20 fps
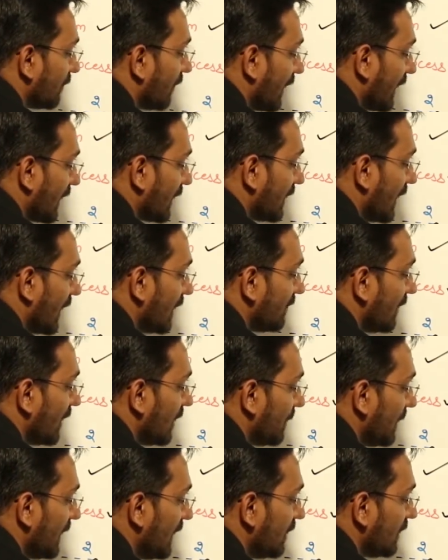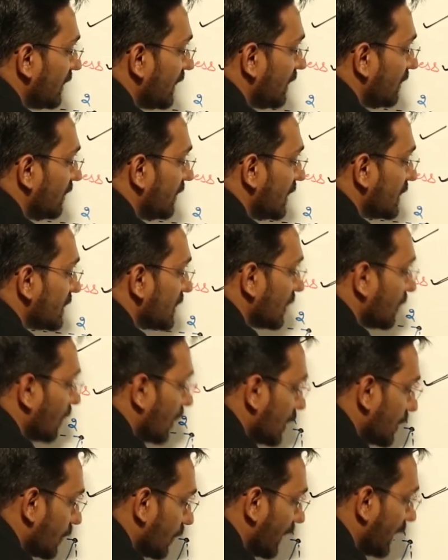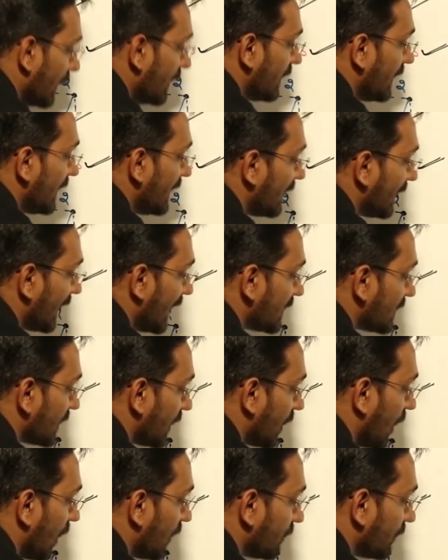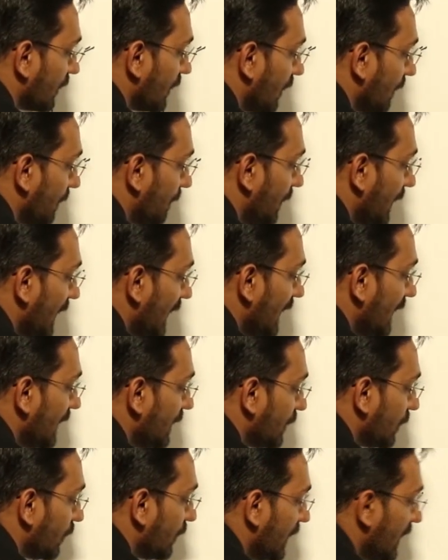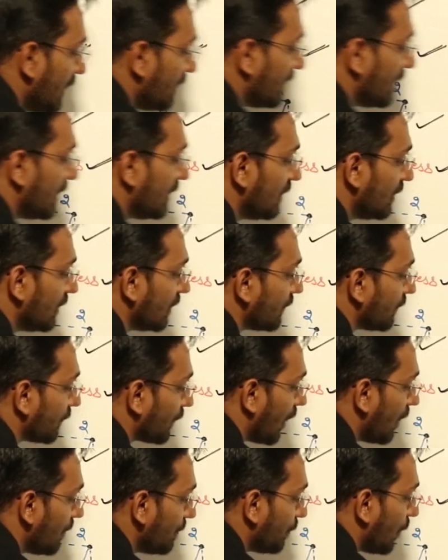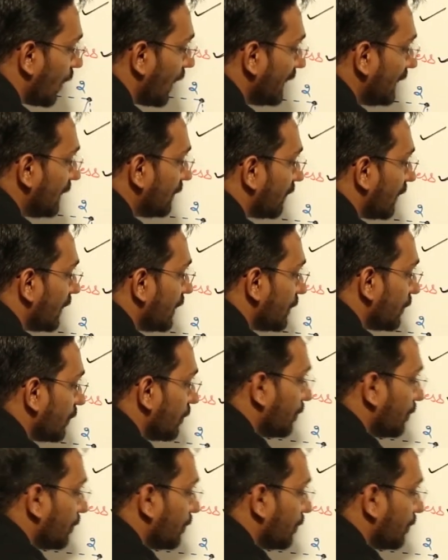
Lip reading: work done will be is equal to integration of P into dV from point 1 to